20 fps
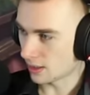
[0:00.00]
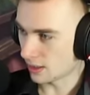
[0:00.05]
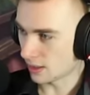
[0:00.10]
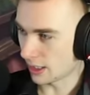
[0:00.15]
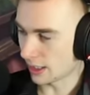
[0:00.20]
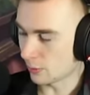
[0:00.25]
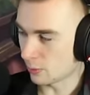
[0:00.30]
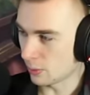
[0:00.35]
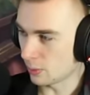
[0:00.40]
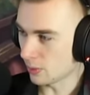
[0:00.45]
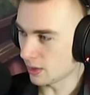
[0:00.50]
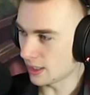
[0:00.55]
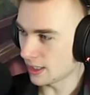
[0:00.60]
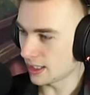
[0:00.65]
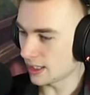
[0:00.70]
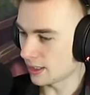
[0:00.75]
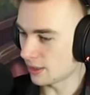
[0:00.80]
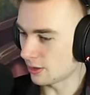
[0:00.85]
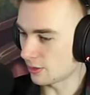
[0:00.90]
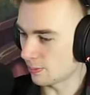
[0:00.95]
Like, we want to
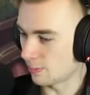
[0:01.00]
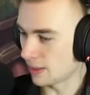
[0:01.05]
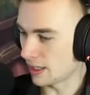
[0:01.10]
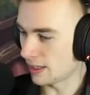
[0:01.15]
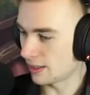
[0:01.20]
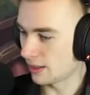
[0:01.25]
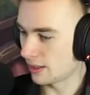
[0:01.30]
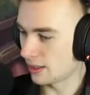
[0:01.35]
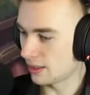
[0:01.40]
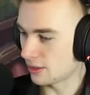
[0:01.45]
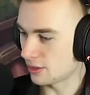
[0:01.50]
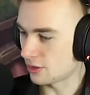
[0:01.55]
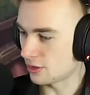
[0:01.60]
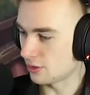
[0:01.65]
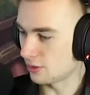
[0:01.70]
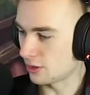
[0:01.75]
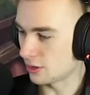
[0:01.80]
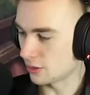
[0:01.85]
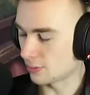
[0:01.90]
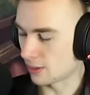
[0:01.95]
kill Balin as
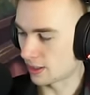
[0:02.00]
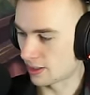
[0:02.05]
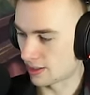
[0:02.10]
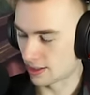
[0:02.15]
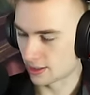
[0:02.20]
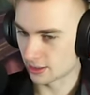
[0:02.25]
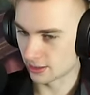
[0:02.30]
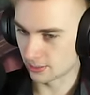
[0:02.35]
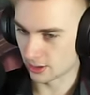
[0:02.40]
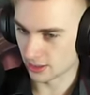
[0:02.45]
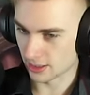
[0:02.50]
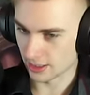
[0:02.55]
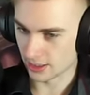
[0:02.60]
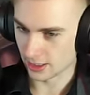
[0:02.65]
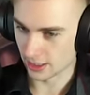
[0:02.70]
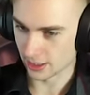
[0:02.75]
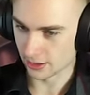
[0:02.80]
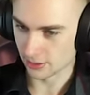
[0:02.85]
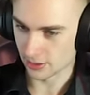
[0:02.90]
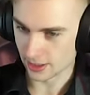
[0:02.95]
soon as possible, I
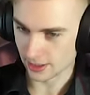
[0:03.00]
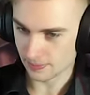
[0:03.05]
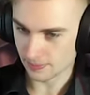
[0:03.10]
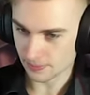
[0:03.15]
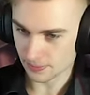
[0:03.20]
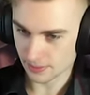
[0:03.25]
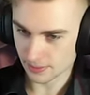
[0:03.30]
think, right?